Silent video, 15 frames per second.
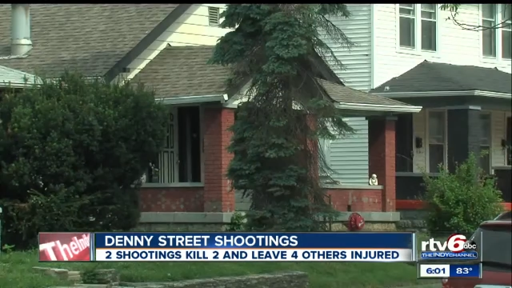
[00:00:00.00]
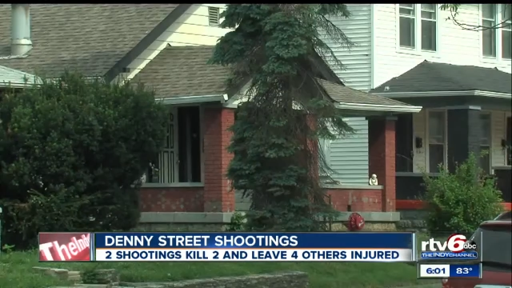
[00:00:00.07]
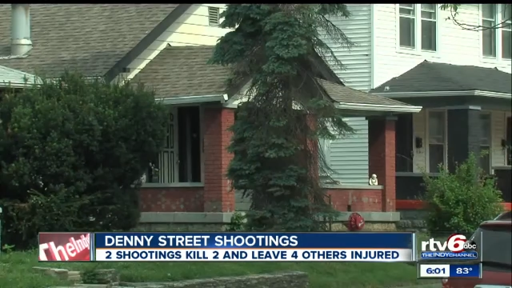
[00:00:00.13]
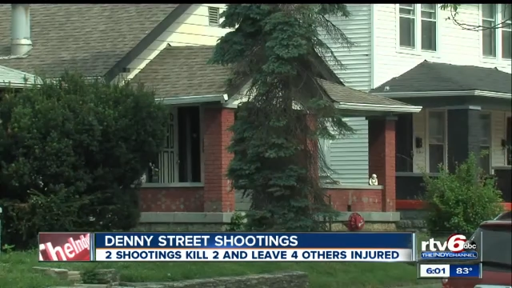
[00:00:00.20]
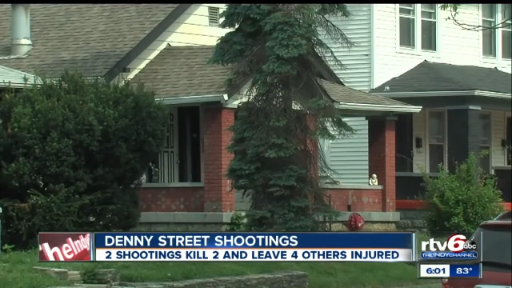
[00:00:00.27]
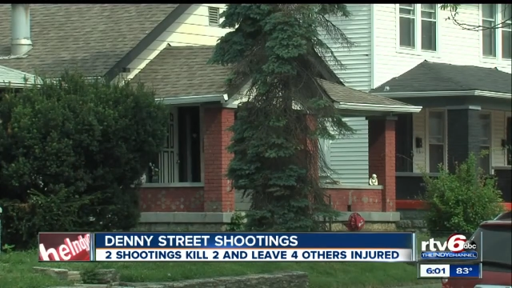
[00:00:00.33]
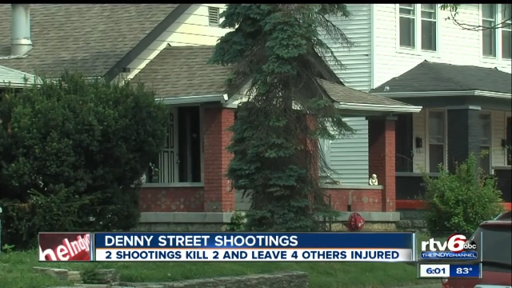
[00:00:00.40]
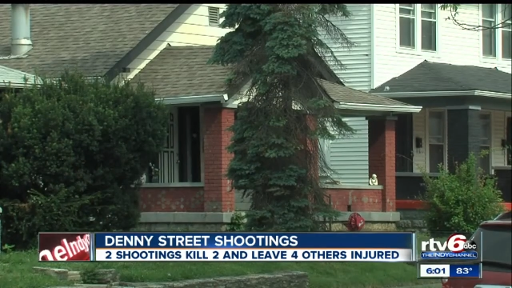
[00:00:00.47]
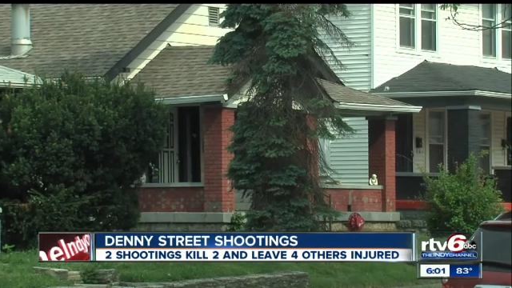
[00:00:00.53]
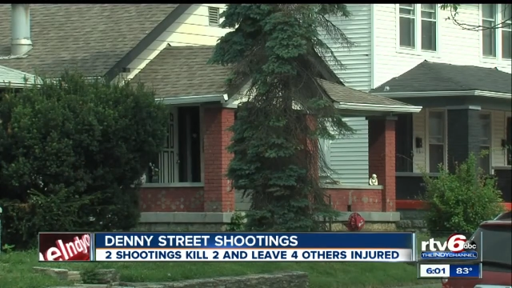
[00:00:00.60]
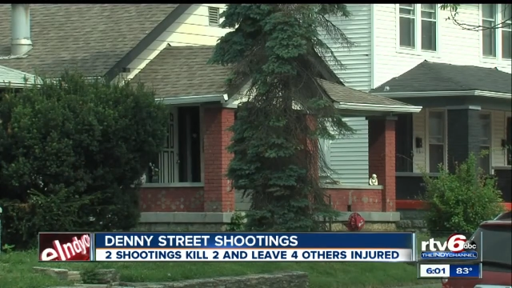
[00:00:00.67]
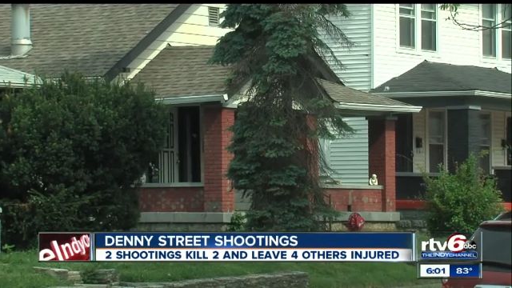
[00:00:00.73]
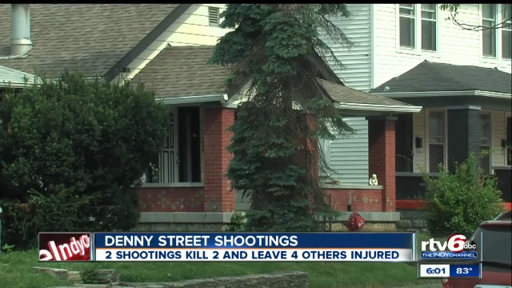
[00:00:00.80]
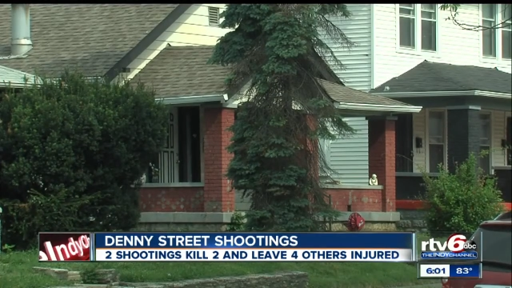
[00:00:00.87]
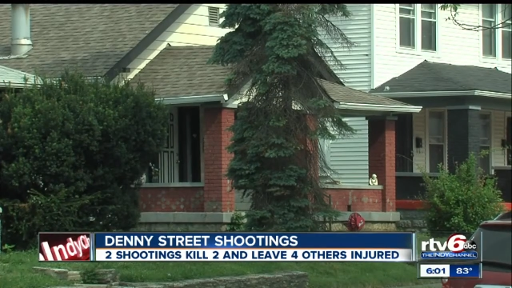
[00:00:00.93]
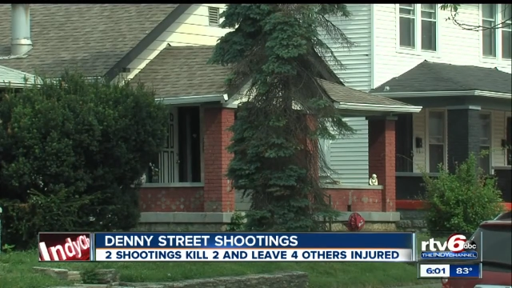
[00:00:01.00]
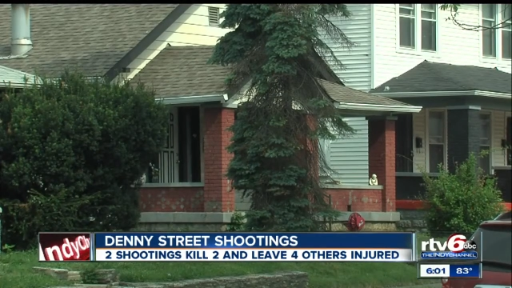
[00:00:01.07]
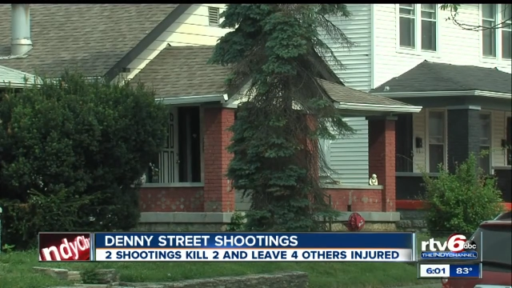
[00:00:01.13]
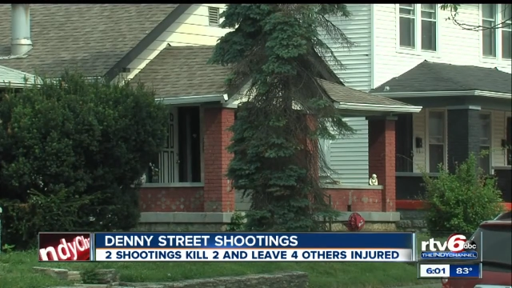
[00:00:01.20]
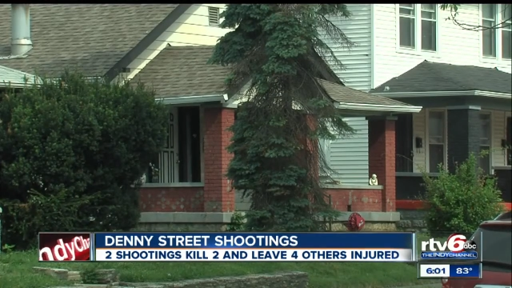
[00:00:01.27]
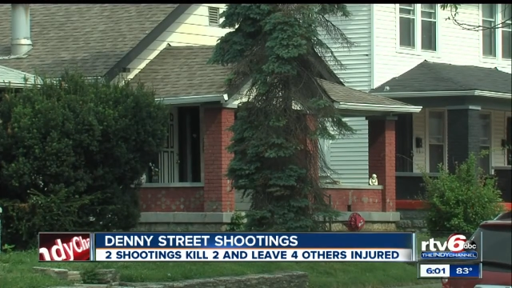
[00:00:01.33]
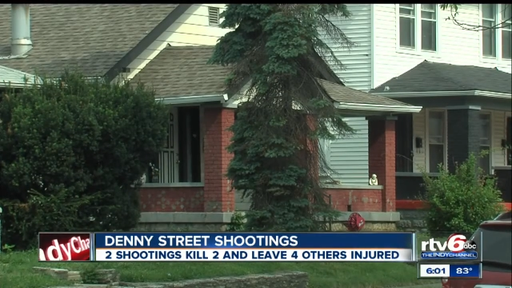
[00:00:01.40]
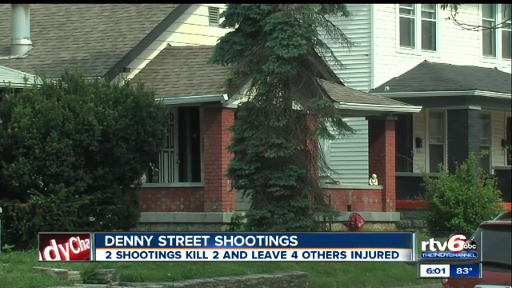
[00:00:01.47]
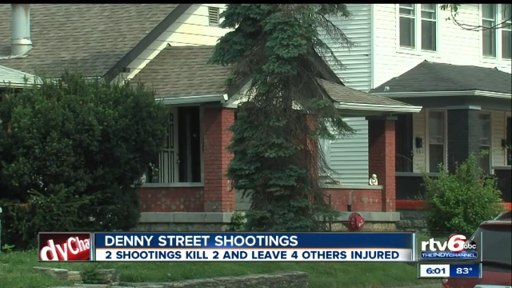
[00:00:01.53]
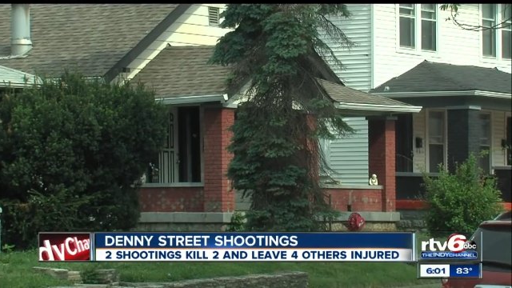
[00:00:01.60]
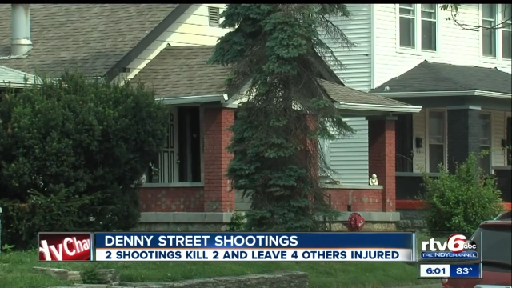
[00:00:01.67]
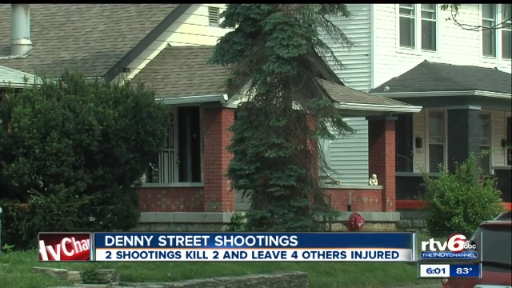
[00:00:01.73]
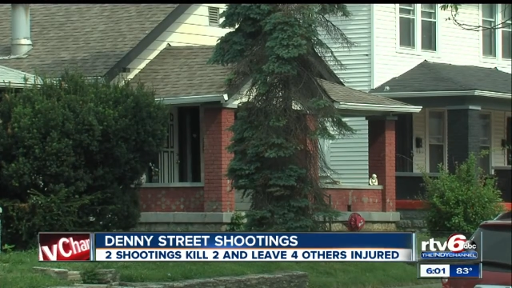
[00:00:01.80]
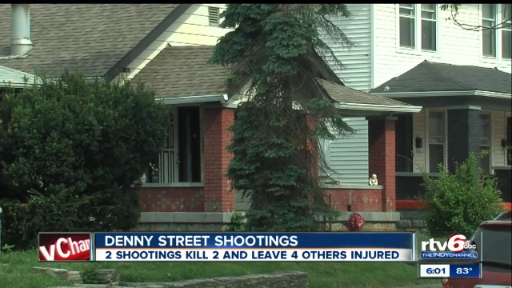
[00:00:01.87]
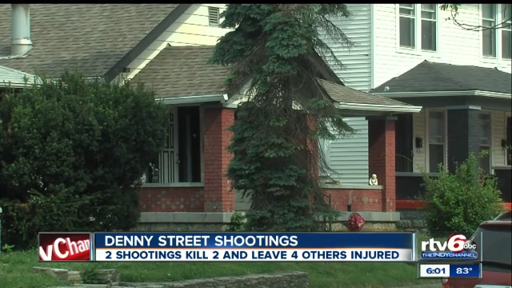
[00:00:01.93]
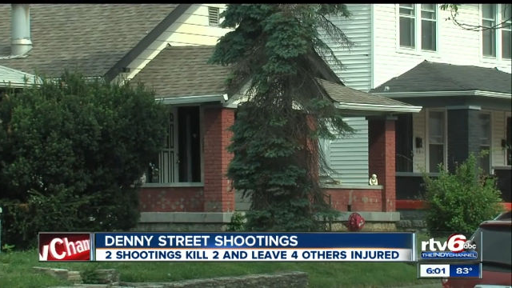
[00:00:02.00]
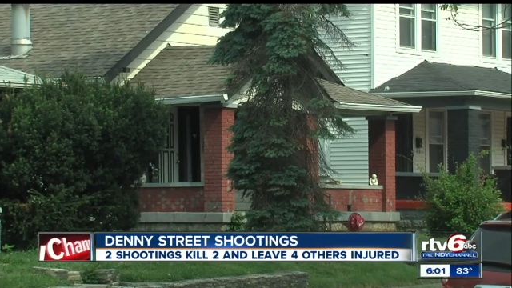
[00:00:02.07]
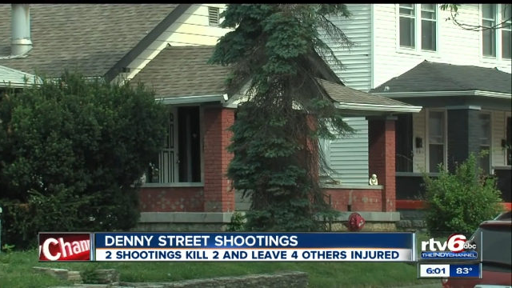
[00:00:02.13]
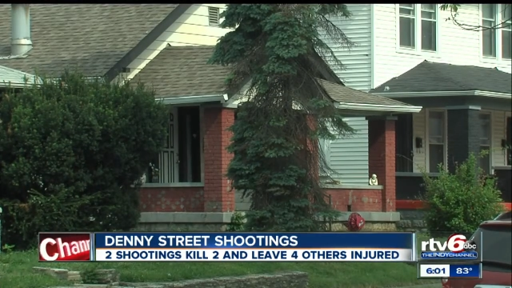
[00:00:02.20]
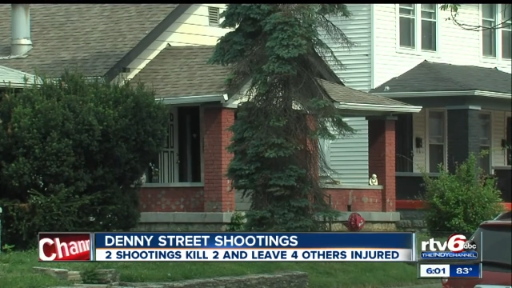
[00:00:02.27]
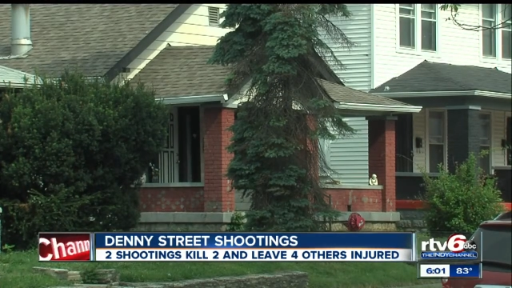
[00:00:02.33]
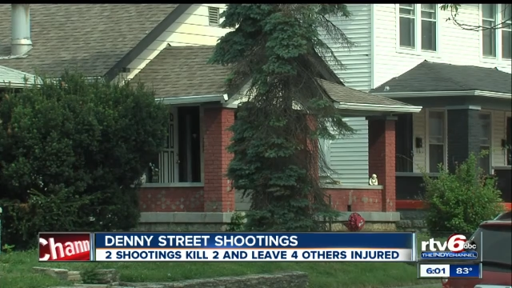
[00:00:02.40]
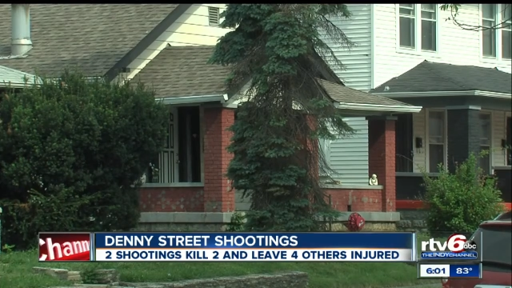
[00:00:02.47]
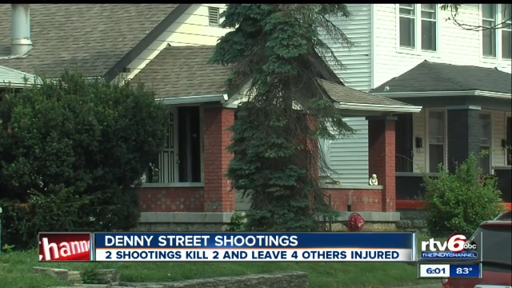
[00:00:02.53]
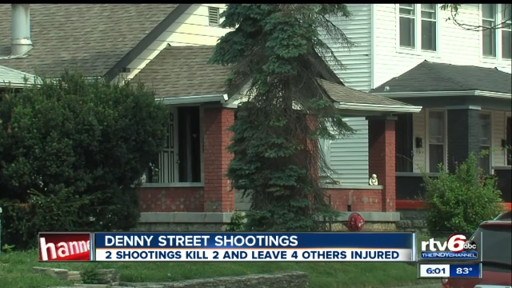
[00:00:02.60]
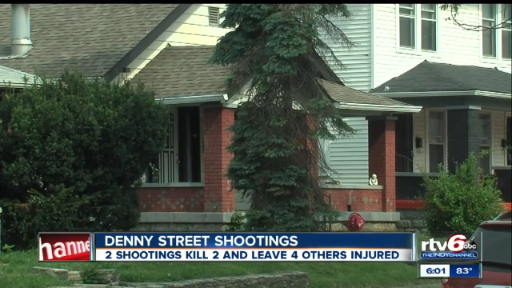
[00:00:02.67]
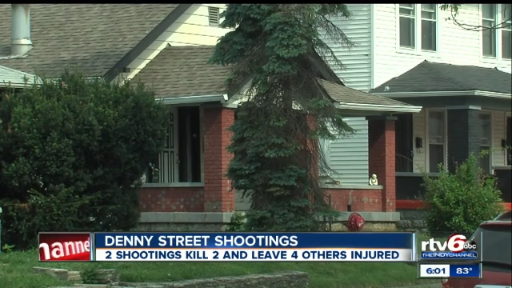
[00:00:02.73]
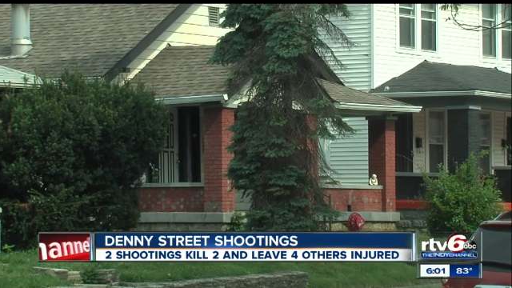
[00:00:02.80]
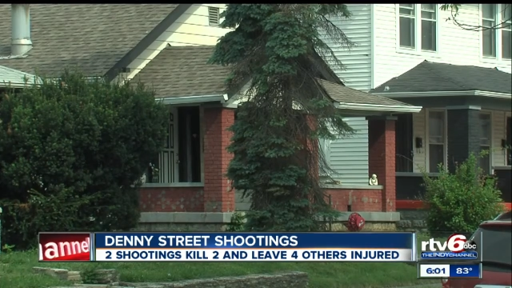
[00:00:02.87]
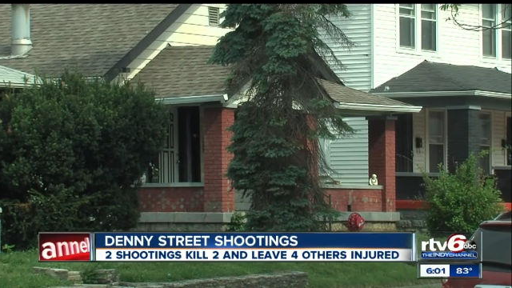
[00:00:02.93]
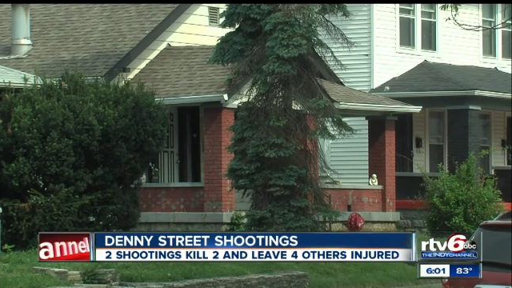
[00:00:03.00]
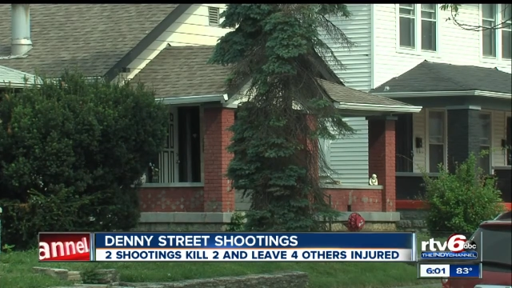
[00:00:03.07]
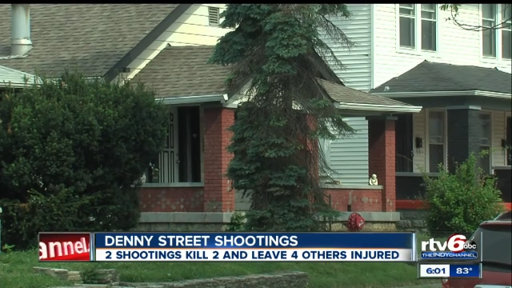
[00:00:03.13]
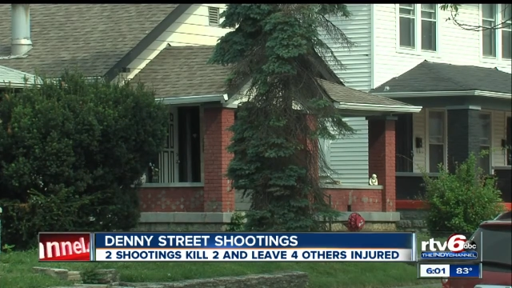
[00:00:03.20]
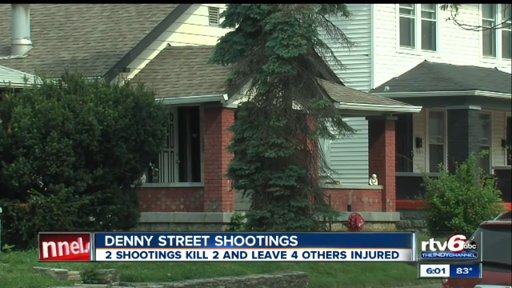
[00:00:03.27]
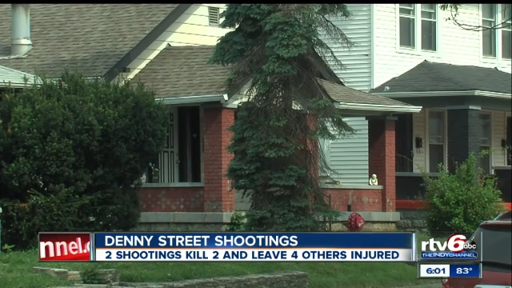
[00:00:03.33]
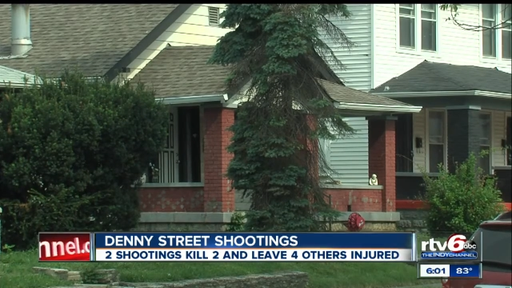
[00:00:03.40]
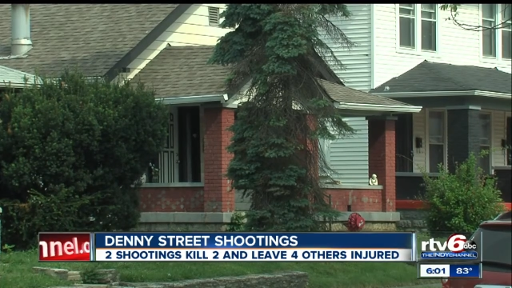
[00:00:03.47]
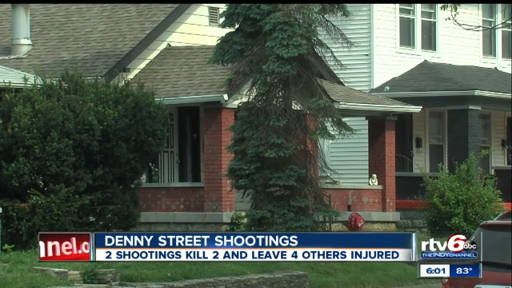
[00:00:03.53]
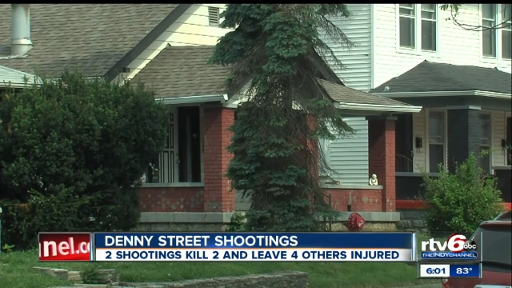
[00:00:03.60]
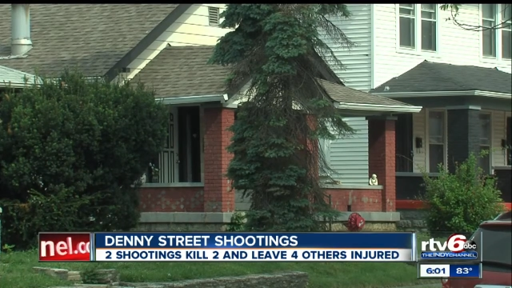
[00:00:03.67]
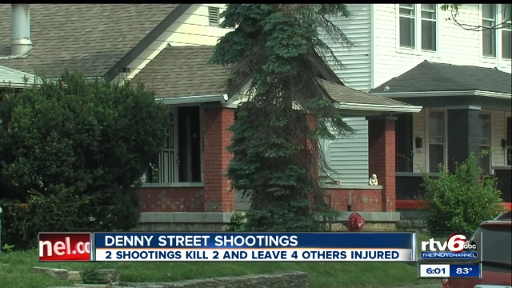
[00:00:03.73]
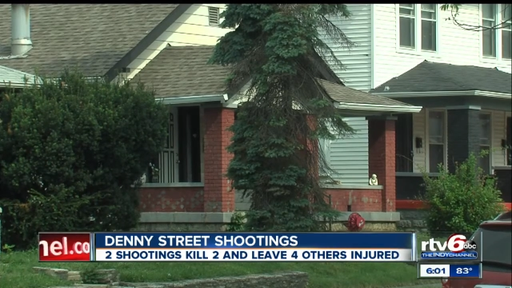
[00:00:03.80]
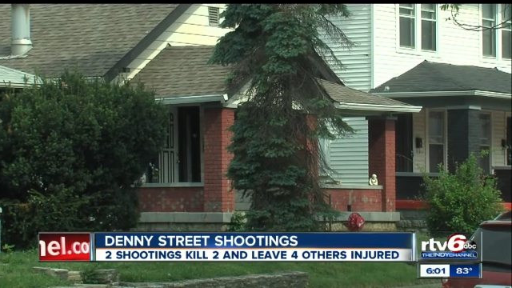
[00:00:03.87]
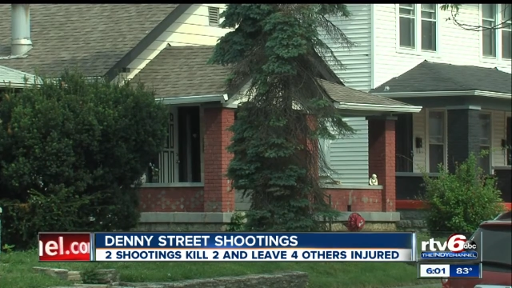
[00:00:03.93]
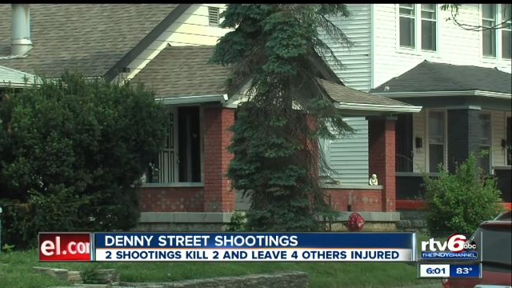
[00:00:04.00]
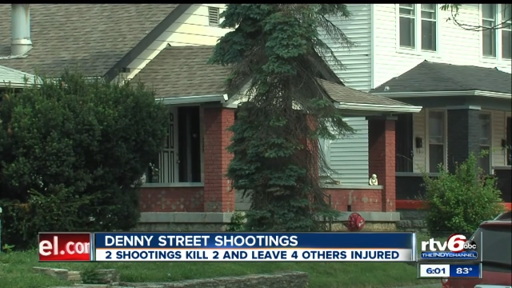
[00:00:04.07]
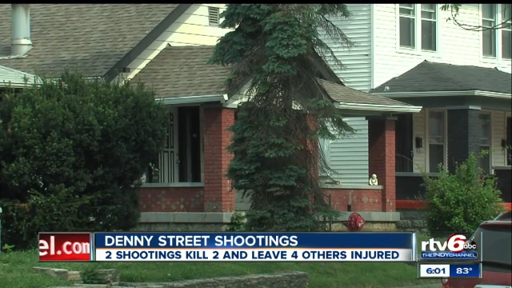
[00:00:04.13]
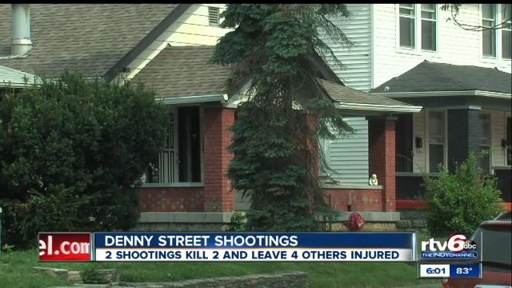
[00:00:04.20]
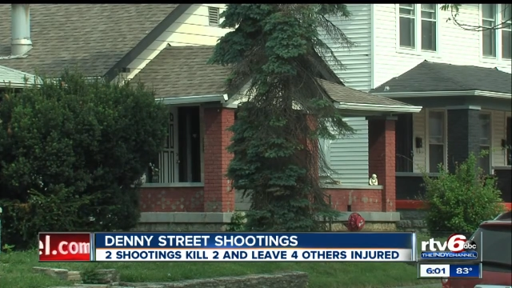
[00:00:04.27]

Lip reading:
No face is visible, so there are no lips to read.